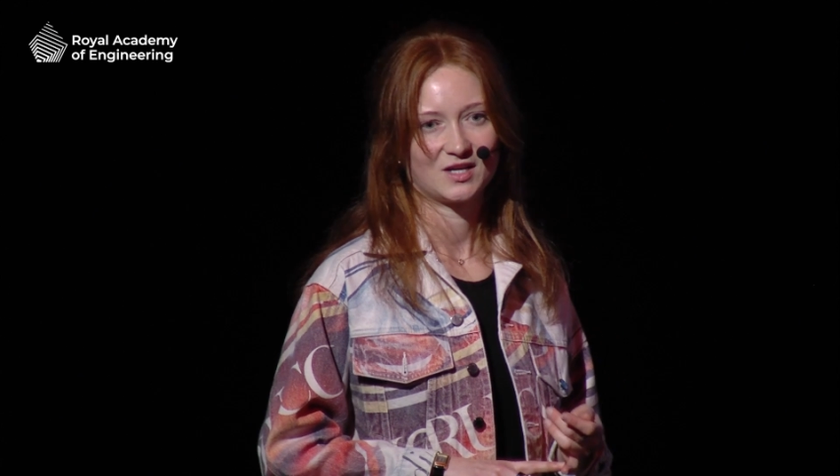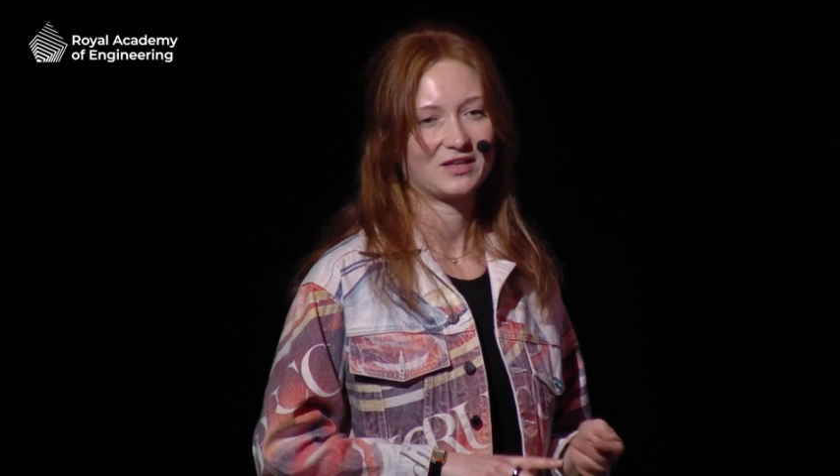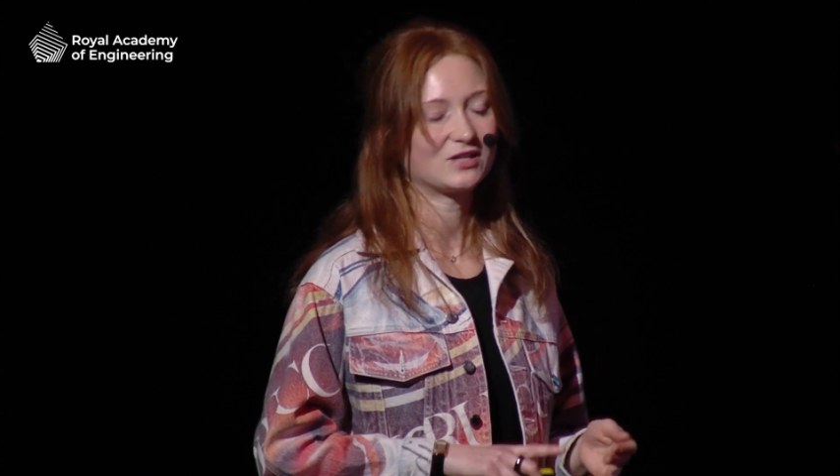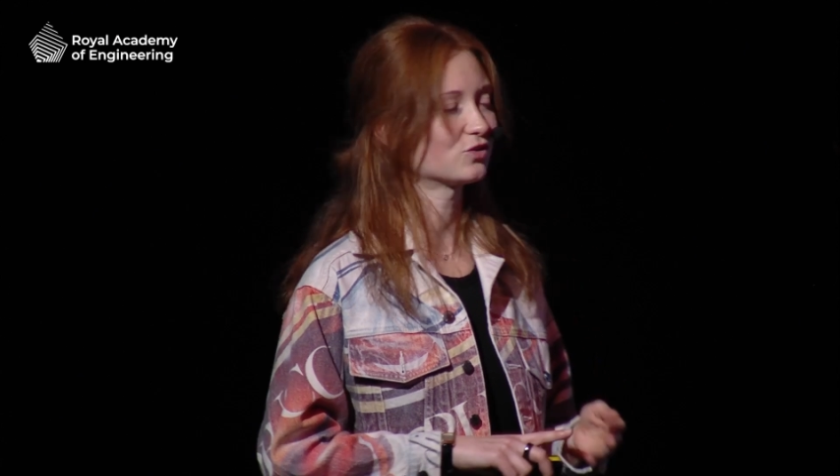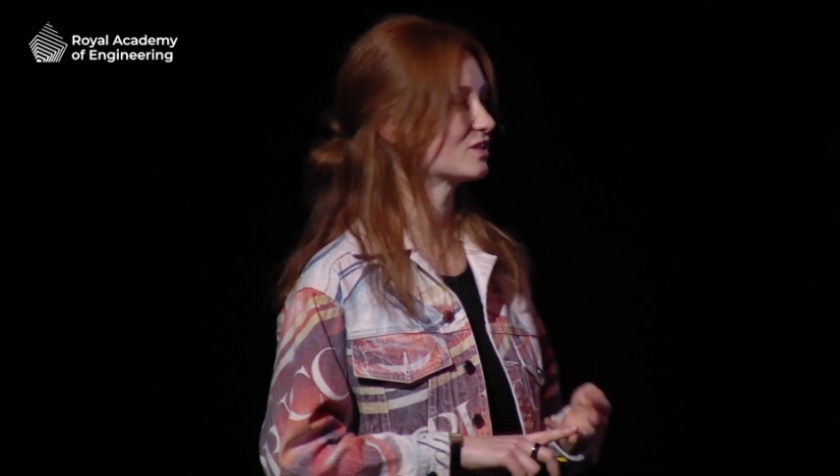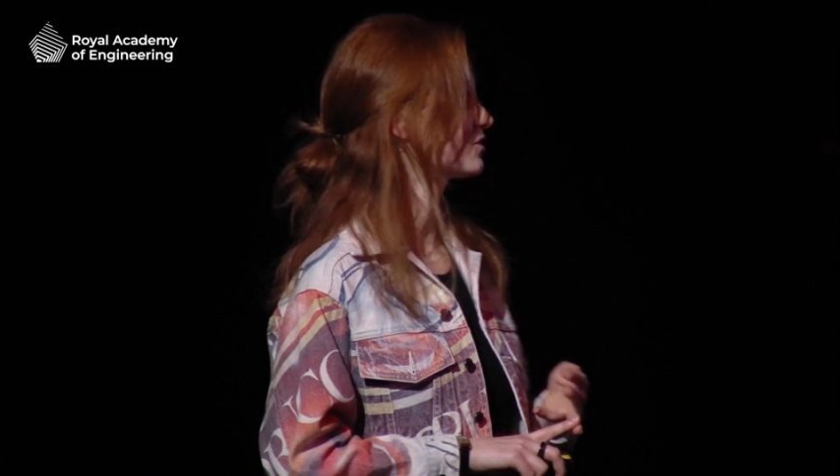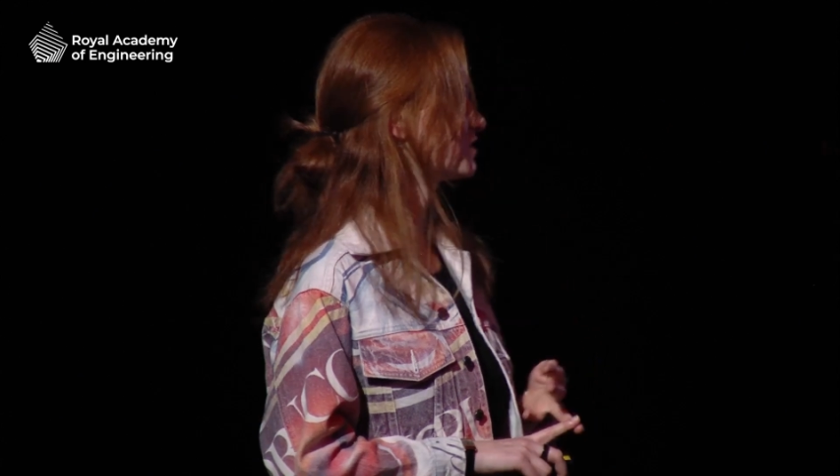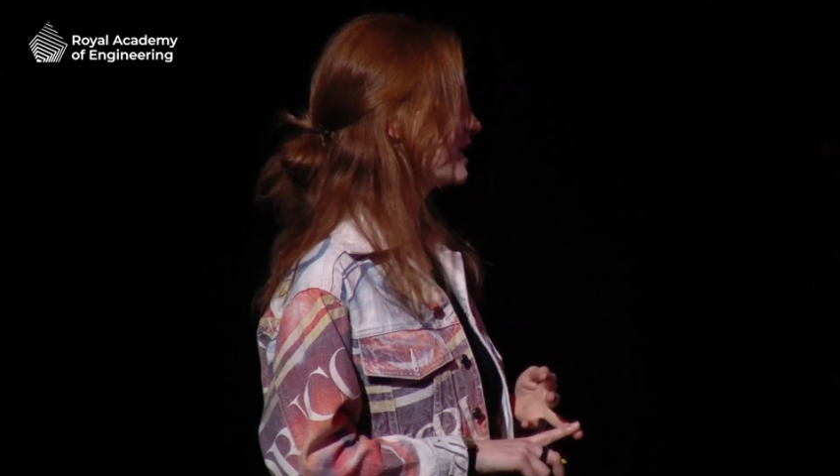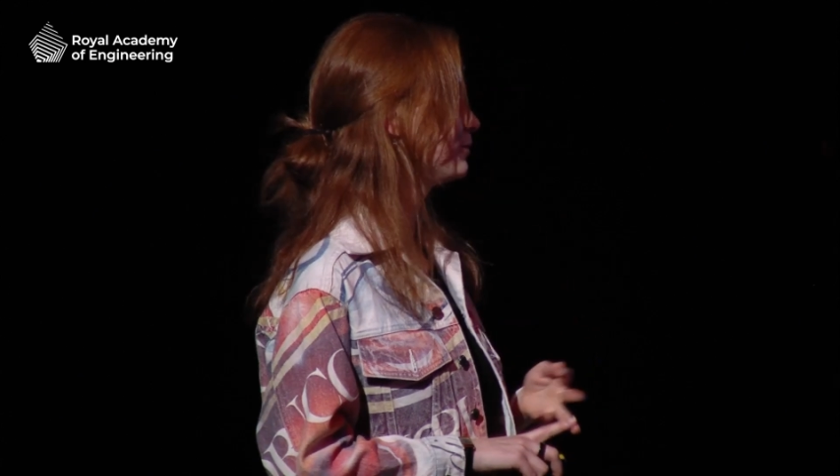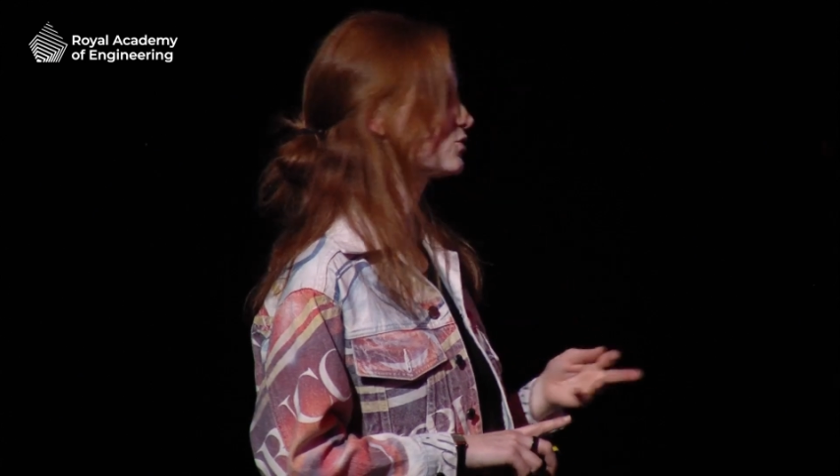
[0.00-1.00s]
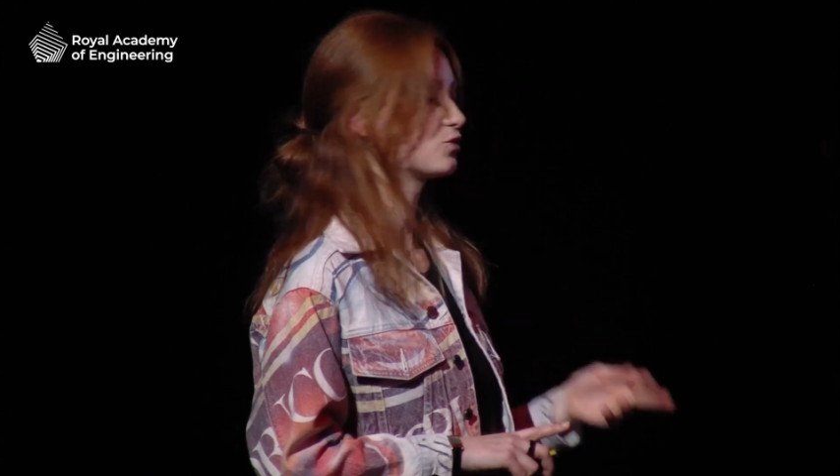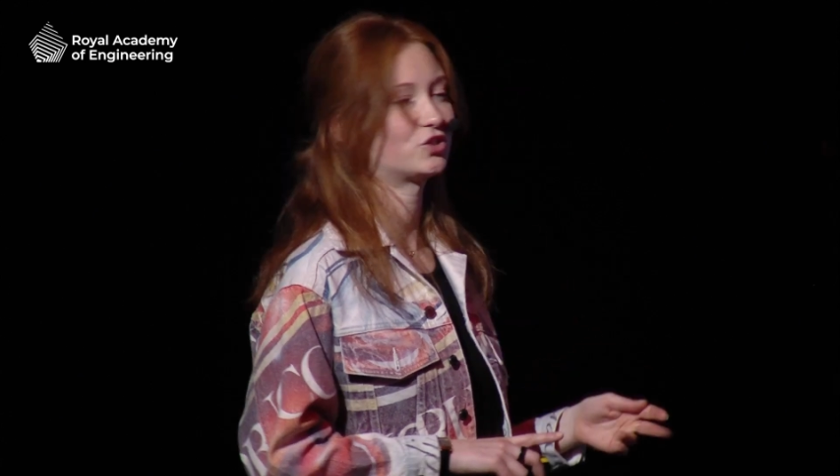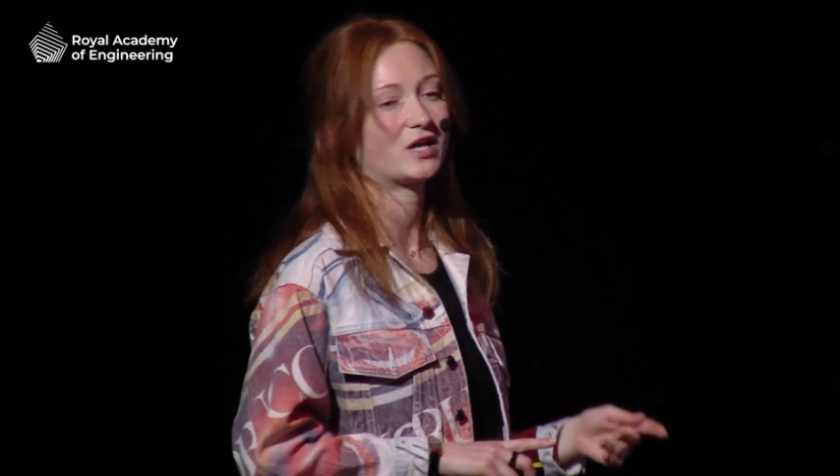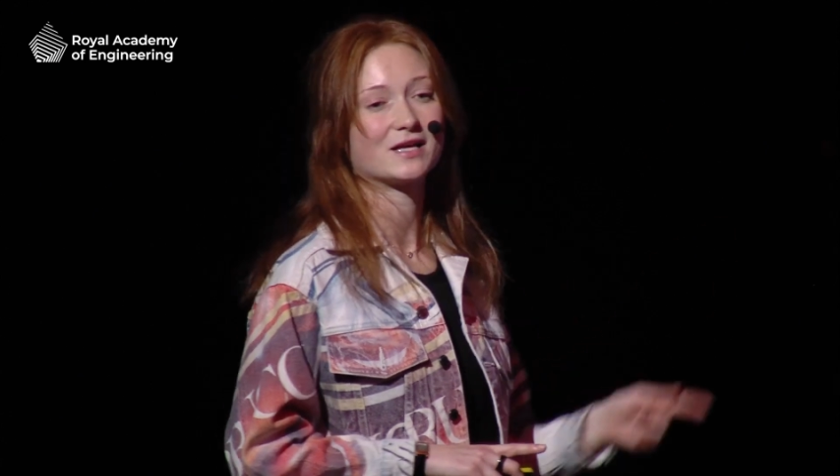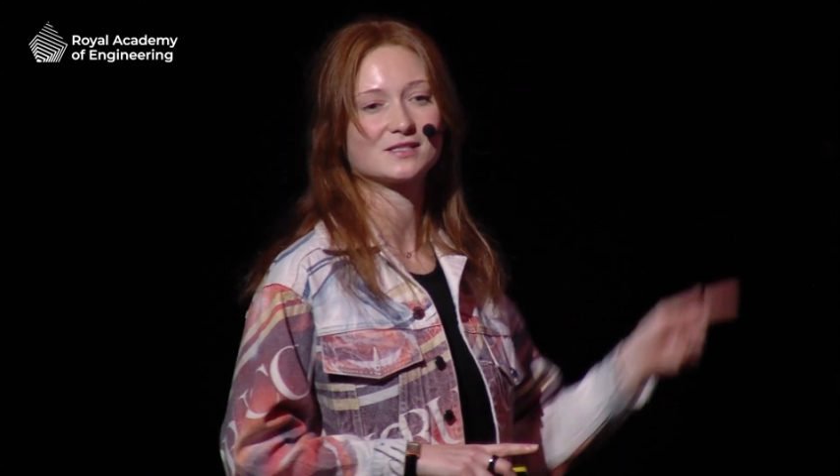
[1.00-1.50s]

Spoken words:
They did not steal the tables or the chairs.